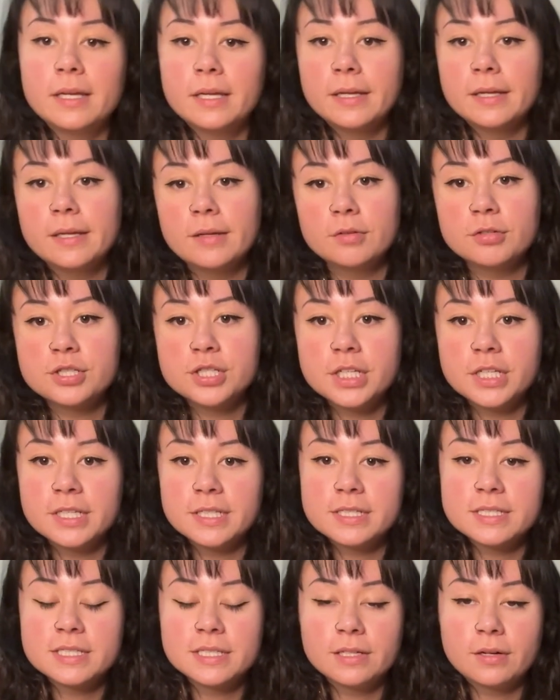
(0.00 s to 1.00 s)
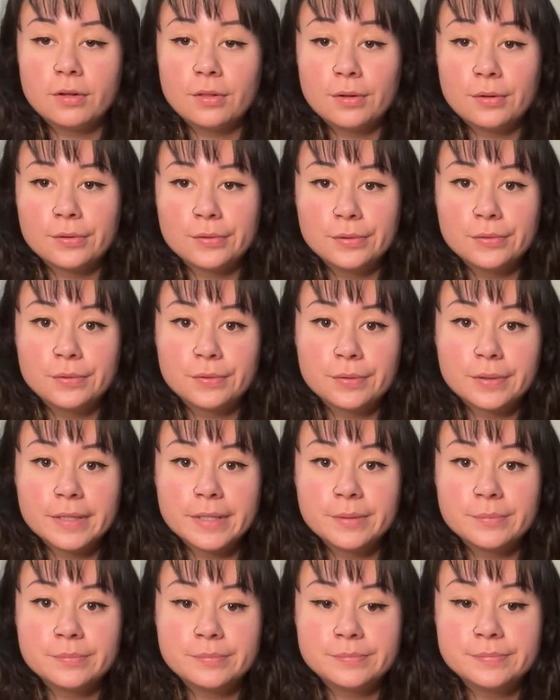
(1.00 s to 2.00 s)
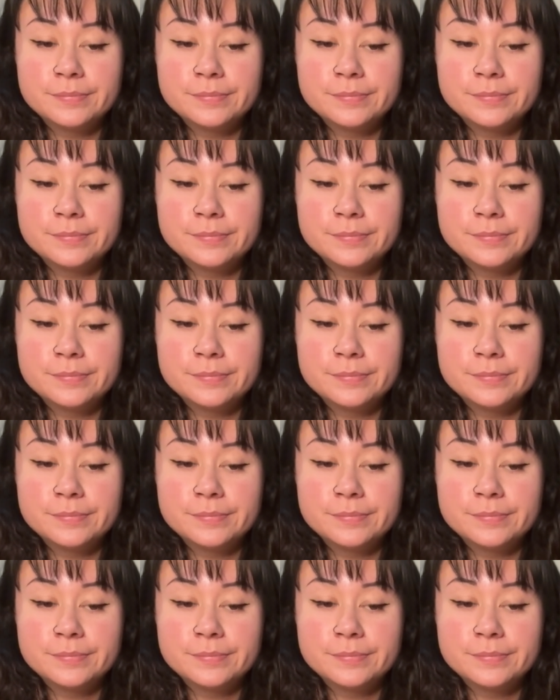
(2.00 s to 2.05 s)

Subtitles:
Here she is in all her glory.